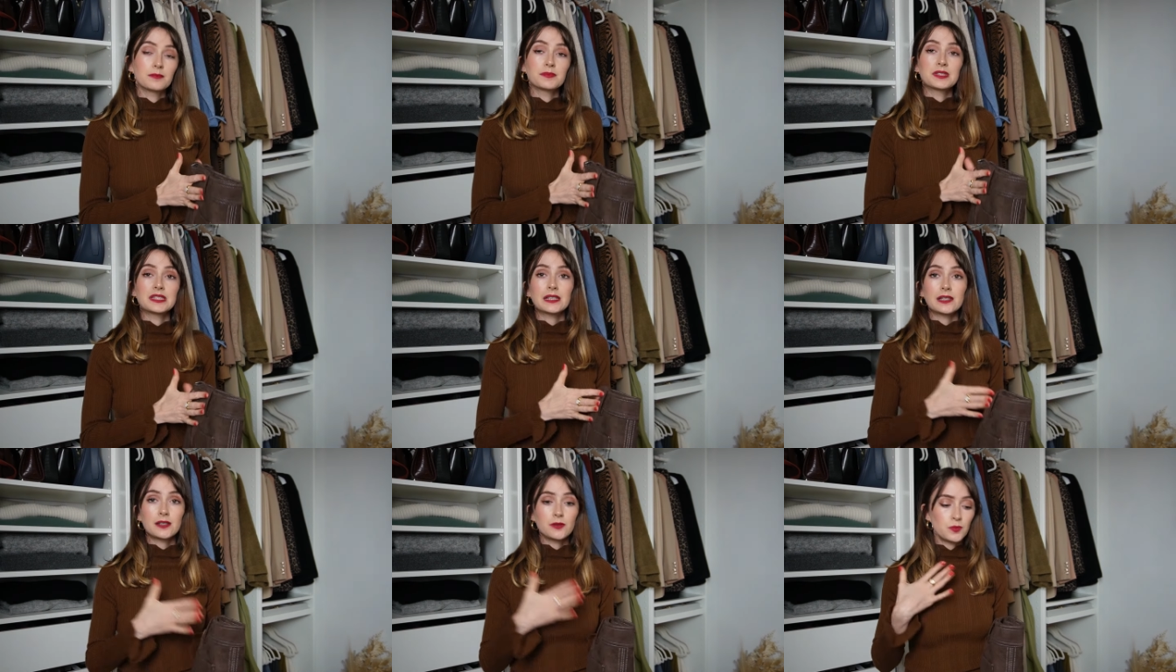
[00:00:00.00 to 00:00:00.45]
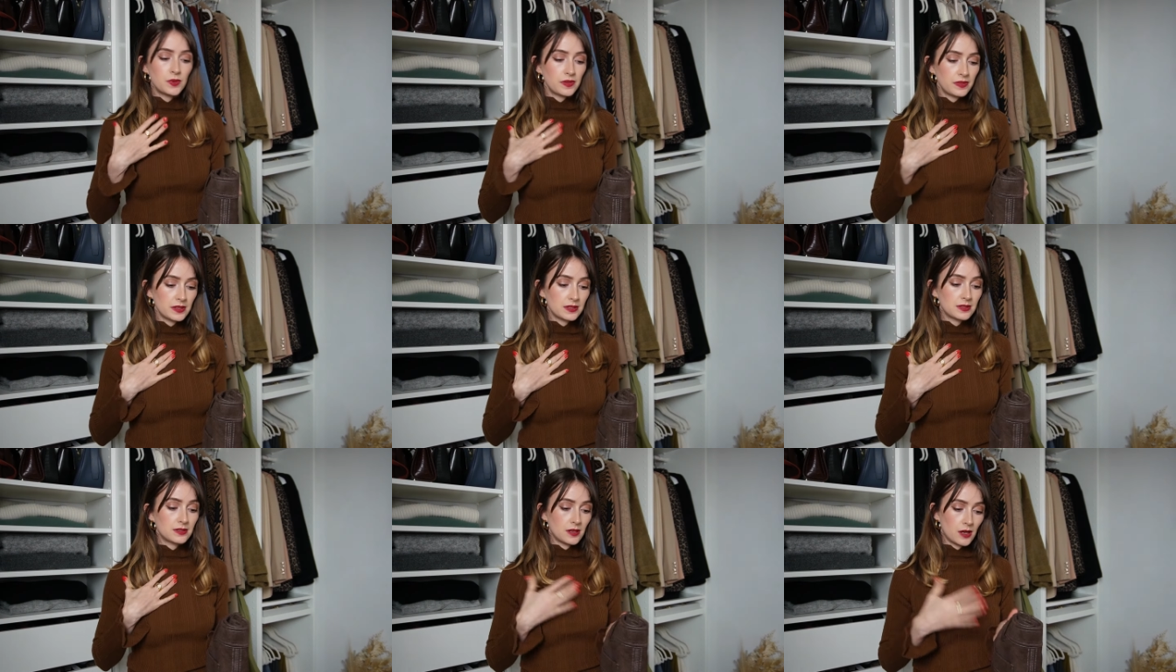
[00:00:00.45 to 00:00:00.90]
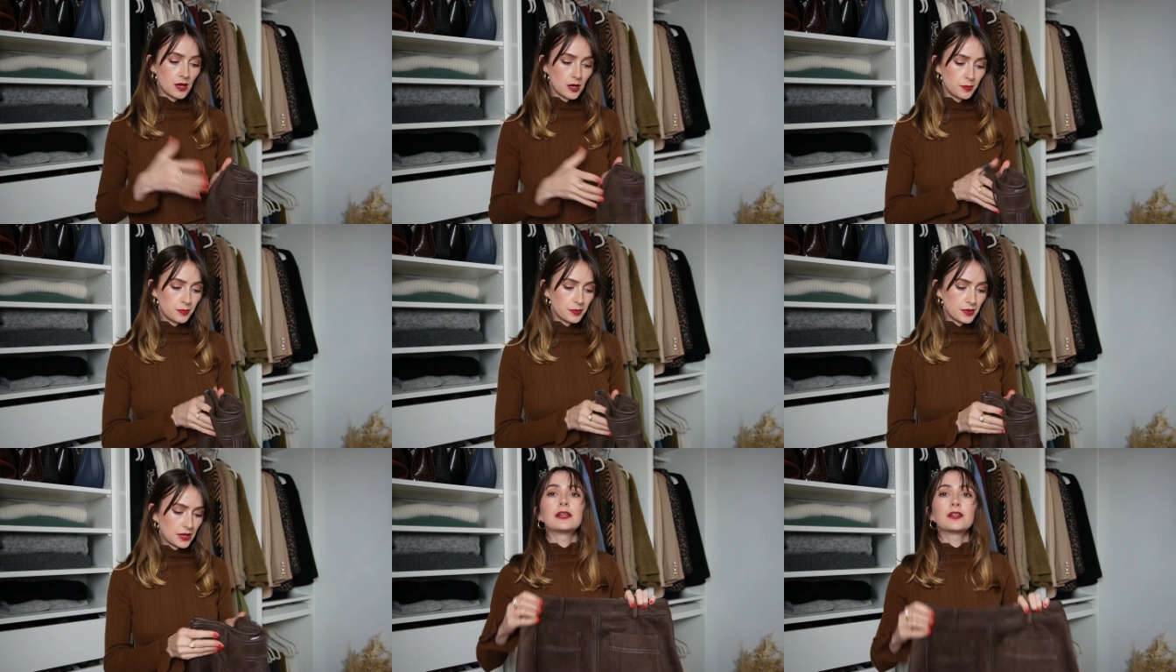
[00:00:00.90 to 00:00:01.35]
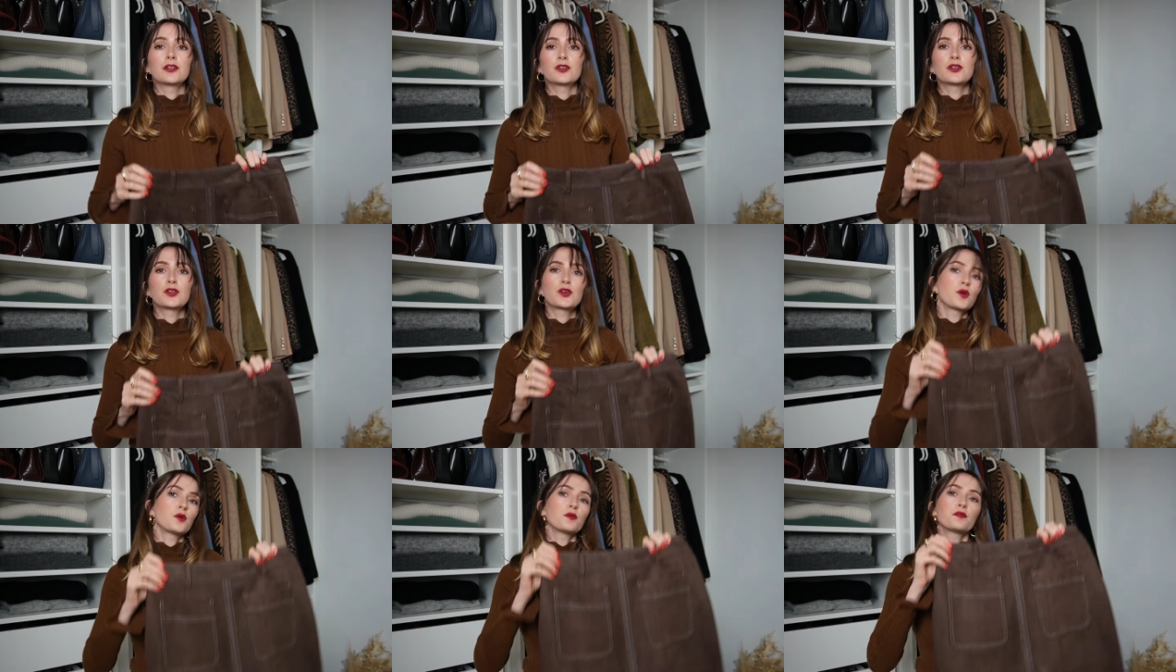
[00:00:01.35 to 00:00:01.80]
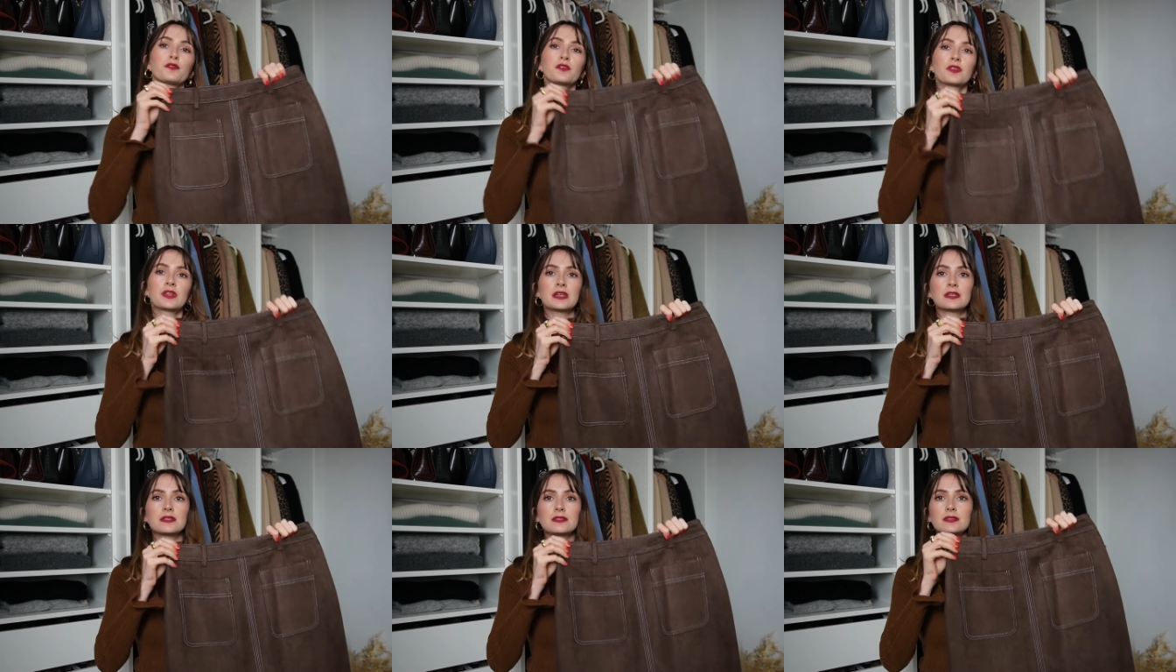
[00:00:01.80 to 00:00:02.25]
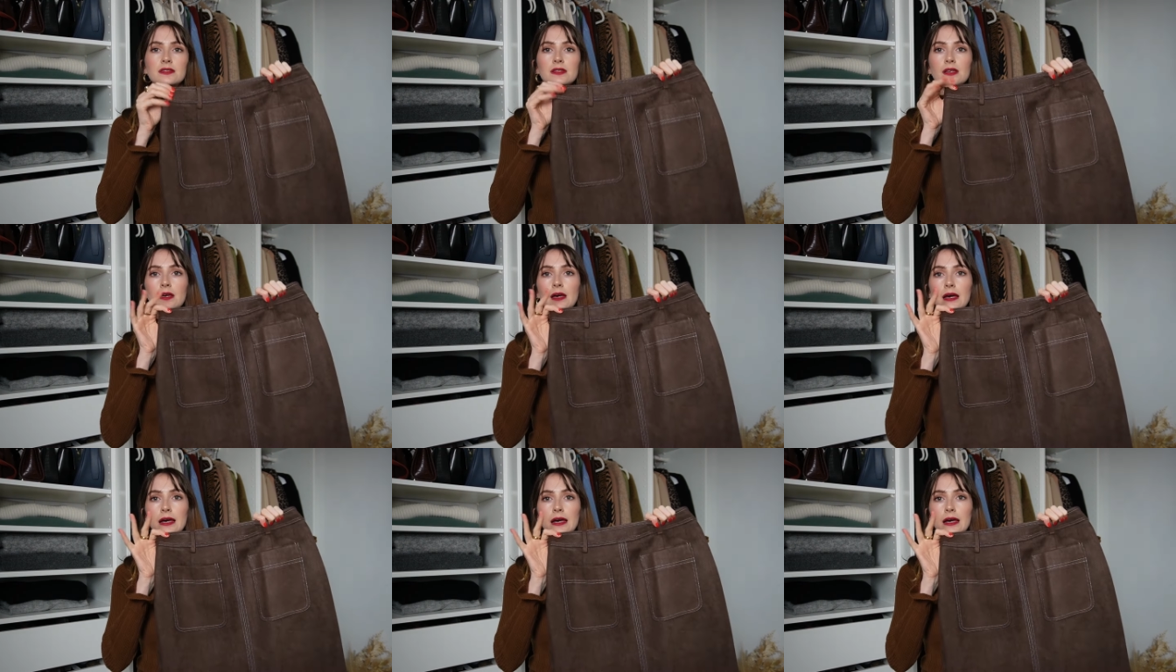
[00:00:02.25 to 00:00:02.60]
I'm sticking with this top and I'm going to go for this